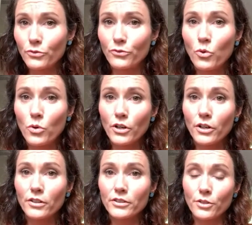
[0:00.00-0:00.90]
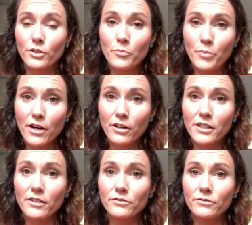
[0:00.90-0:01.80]
for, you know,
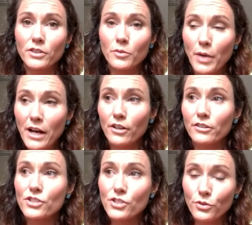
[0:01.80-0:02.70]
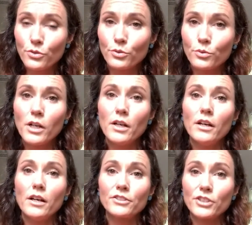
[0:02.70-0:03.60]
compared to
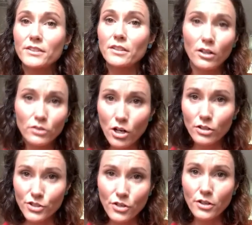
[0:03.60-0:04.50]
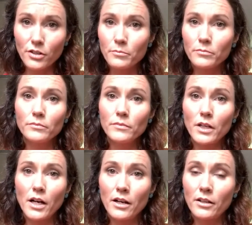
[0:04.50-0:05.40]
just a long-term
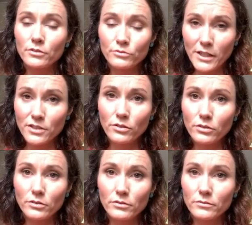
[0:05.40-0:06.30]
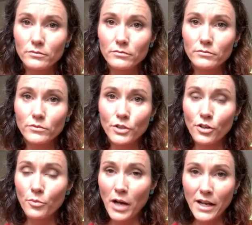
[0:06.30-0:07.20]
rental, you
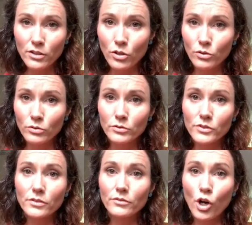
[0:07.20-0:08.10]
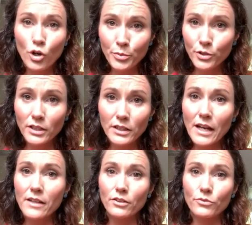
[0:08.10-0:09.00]
know, buy and hold, hope you can
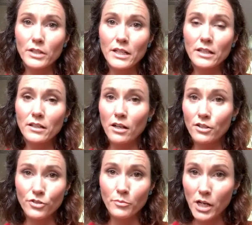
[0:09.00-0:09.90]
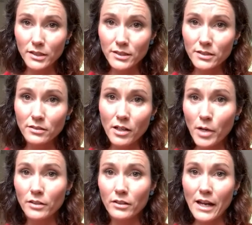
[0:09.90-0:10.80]
get $300 a
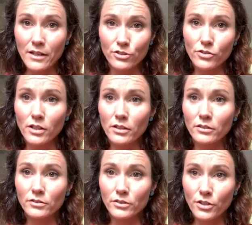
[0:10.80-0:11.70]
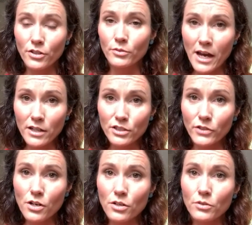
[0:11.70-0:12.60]
month extra, you know, cash
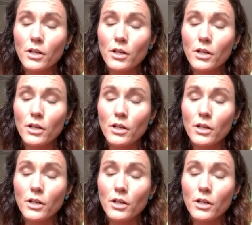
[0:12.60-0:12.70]
flow.